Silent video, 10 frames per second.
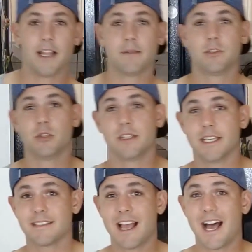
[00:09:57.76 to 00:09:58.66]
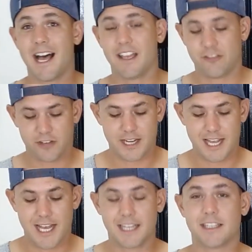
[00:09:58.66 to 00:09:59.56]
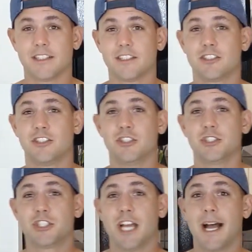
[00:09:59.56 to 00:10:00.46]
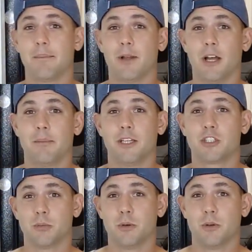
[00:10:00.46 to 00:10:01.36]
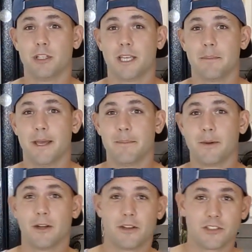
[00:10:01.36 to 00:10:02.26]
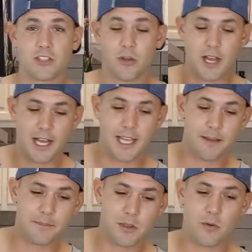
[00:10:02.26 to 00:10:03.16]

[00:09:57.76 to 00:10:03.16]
I'm doing this, I forgot to chop up a chipotle pepper. So I'm